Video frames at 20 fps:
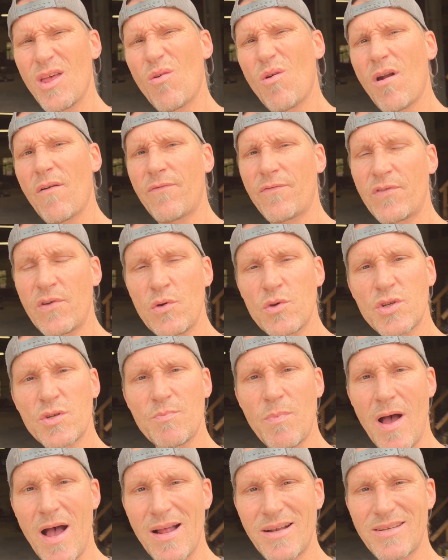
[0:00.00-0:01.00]
There were a few
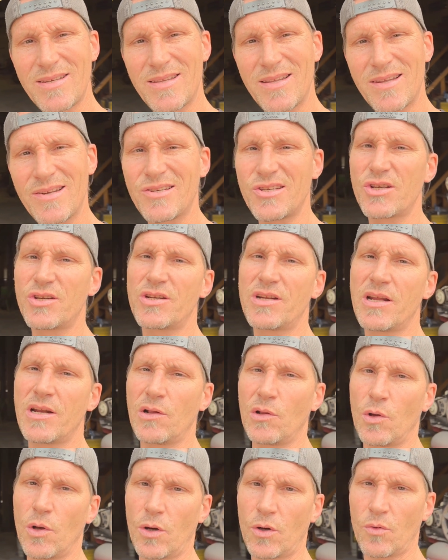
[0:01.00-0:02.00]
spots that just
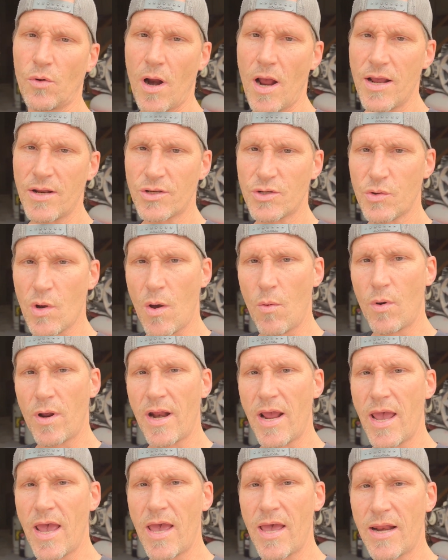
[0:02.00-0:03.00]
didn't look right, so I went
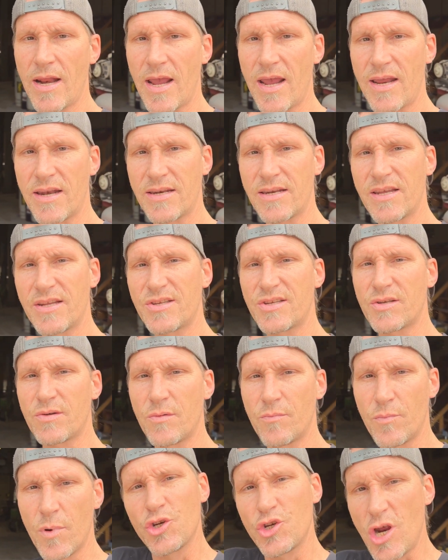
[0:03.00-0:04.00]
ahead and did
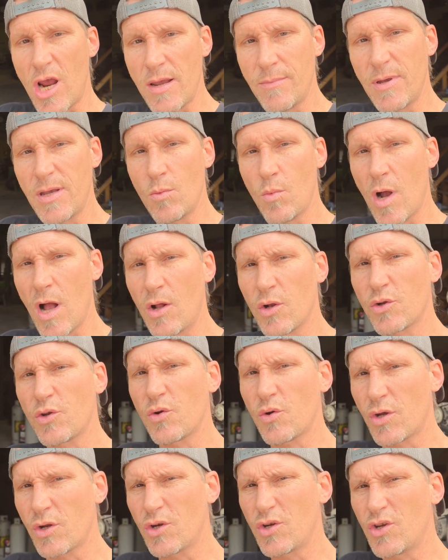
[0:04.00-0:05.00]
some JB Weld.
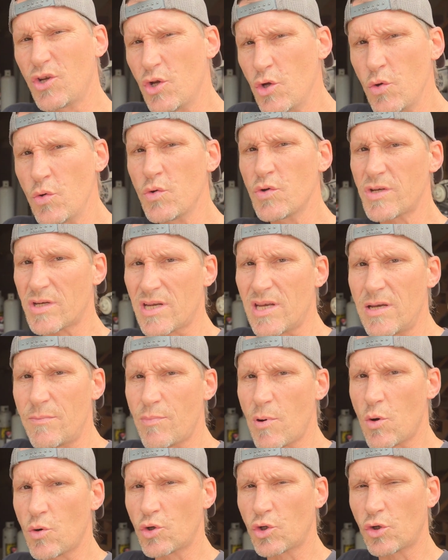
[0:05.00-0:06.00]
You can use
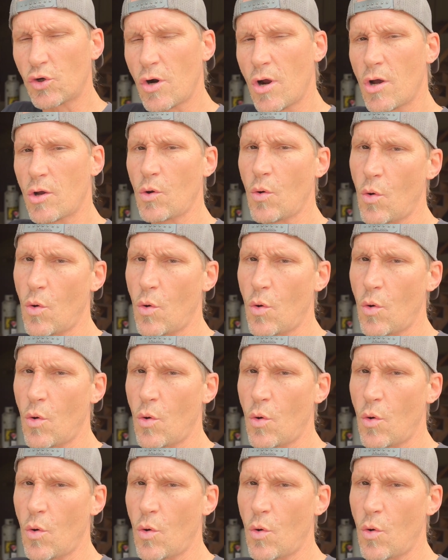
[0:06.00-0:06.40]
Epo Strong